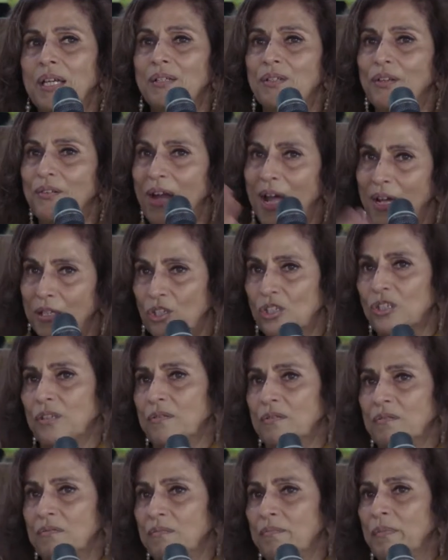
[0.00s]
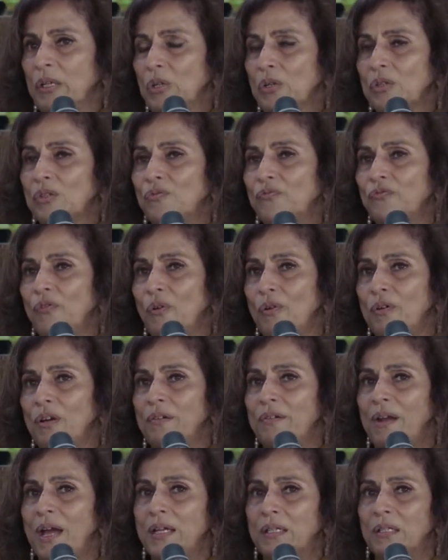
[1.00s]
interaction, because for
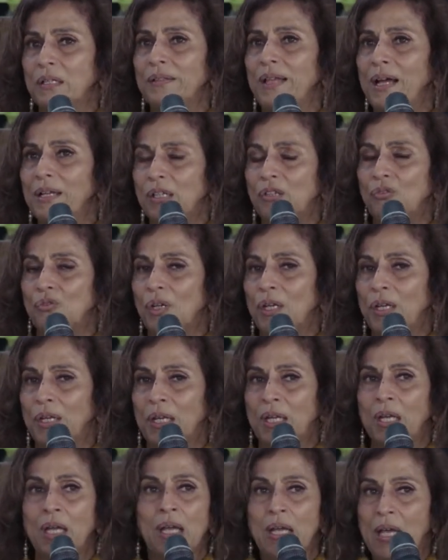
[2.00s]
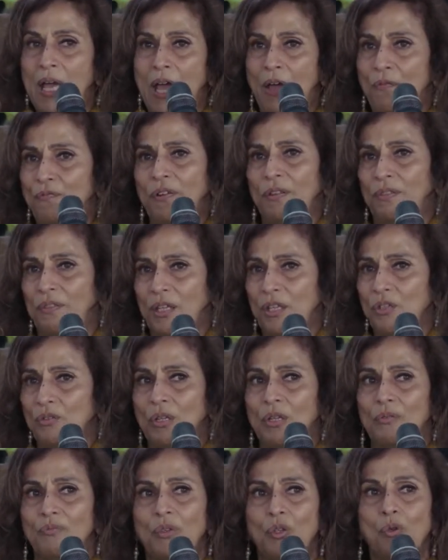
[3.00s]
a writer, that is really everything.
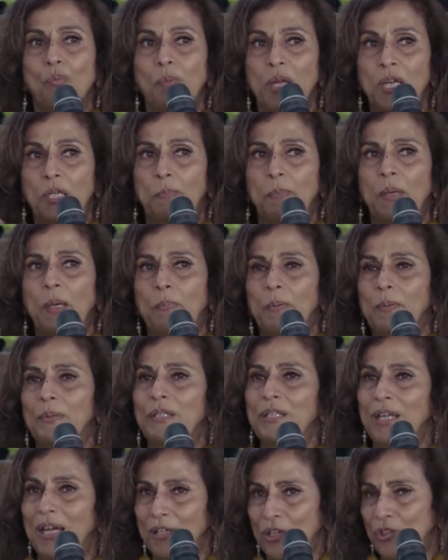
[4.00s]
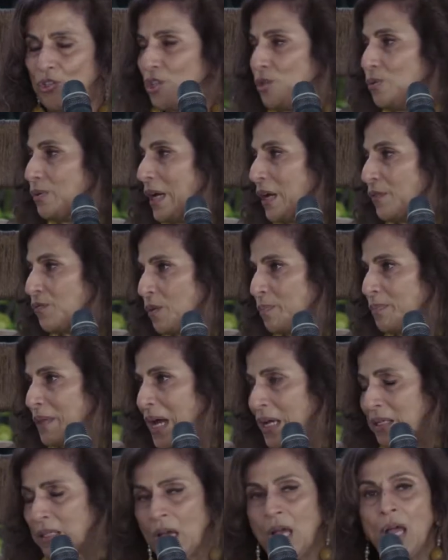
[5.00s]
Then you meet people, the energy you get from
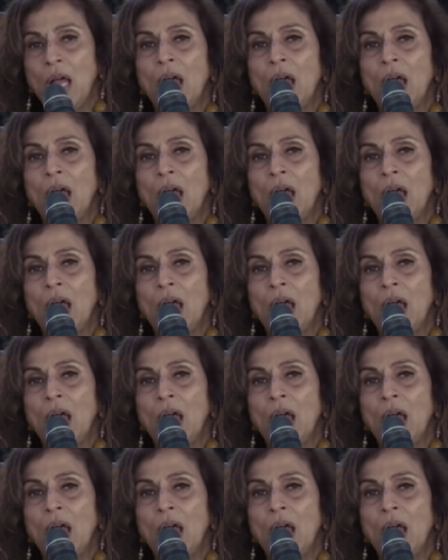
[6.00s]
that.